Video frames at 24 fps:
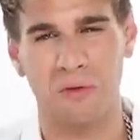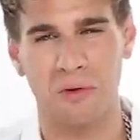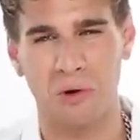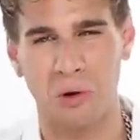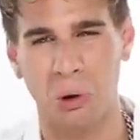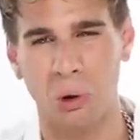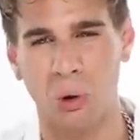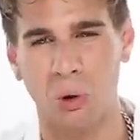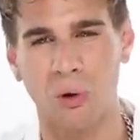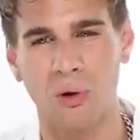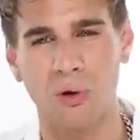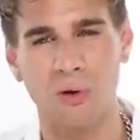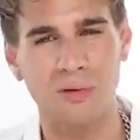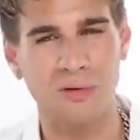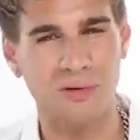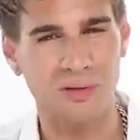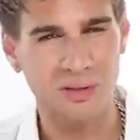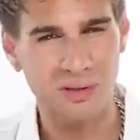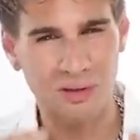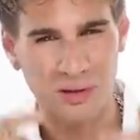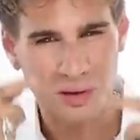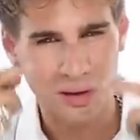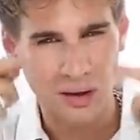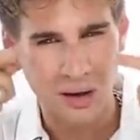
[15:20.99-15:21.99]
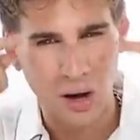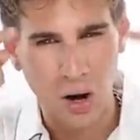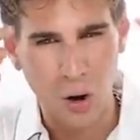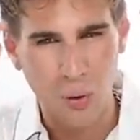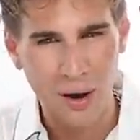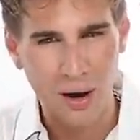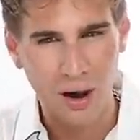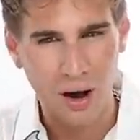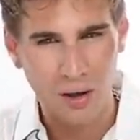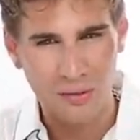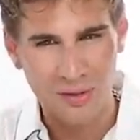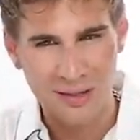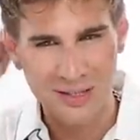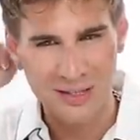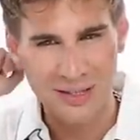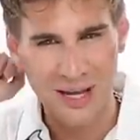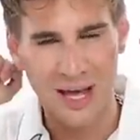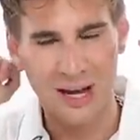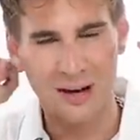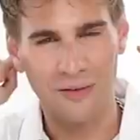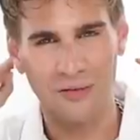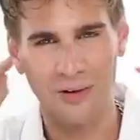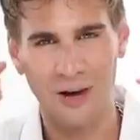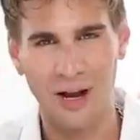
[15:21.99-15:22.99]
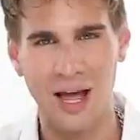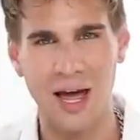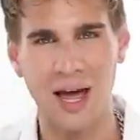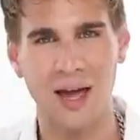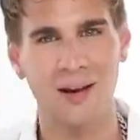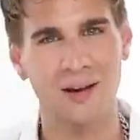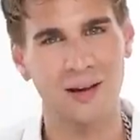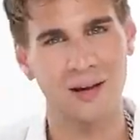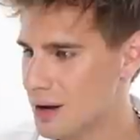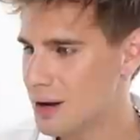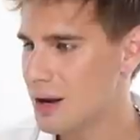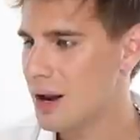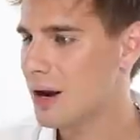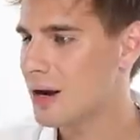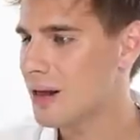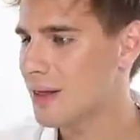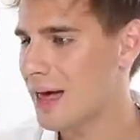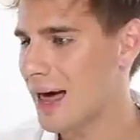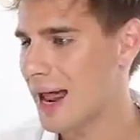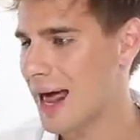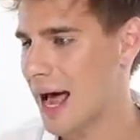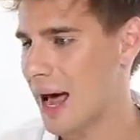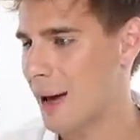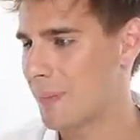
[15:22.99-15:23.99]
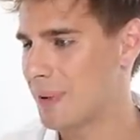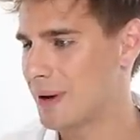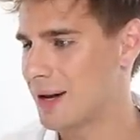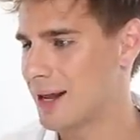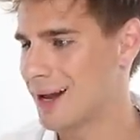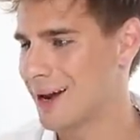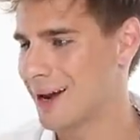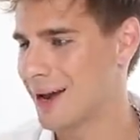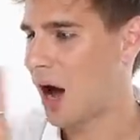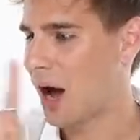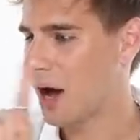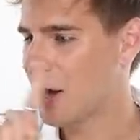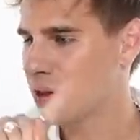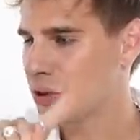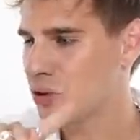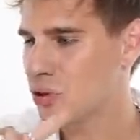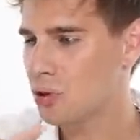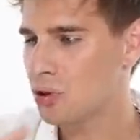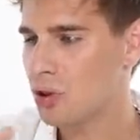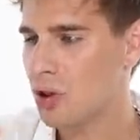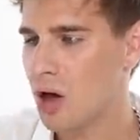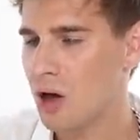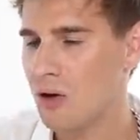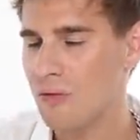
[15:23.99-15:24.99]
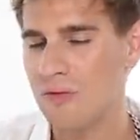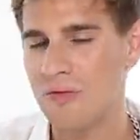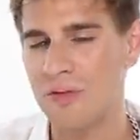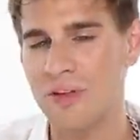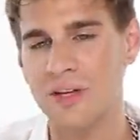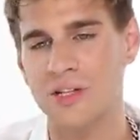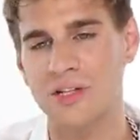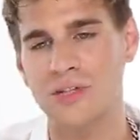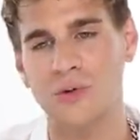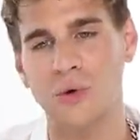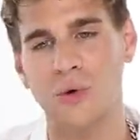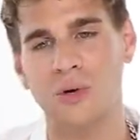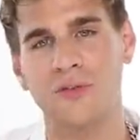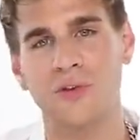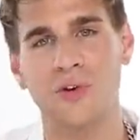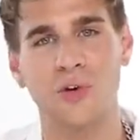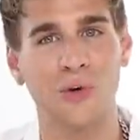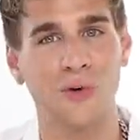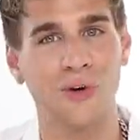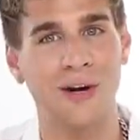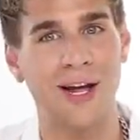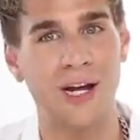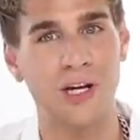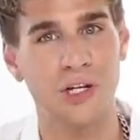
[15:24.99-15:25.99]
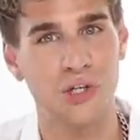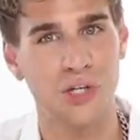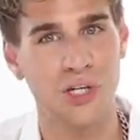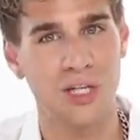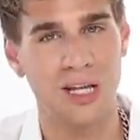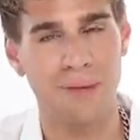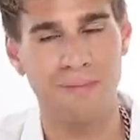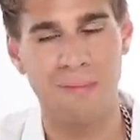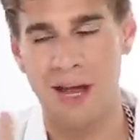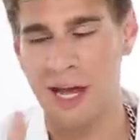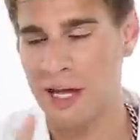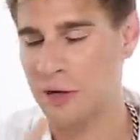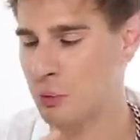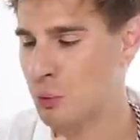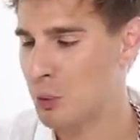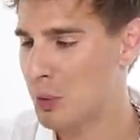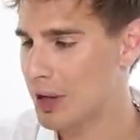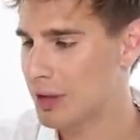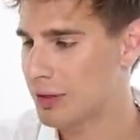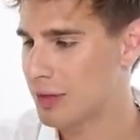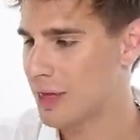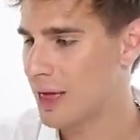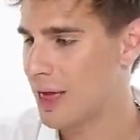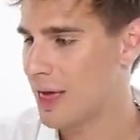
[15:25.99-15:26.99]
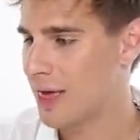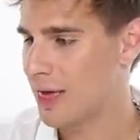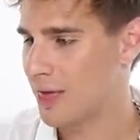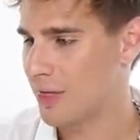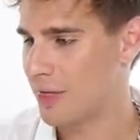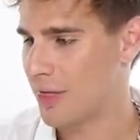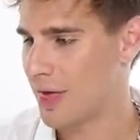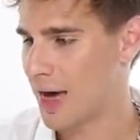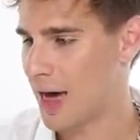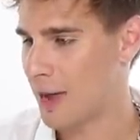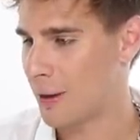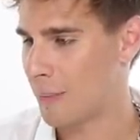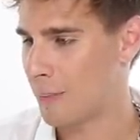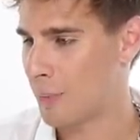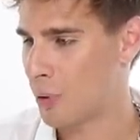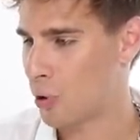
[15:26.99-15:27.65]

curls going on the side of her head. None of that happening. I love this sort of creation they made with that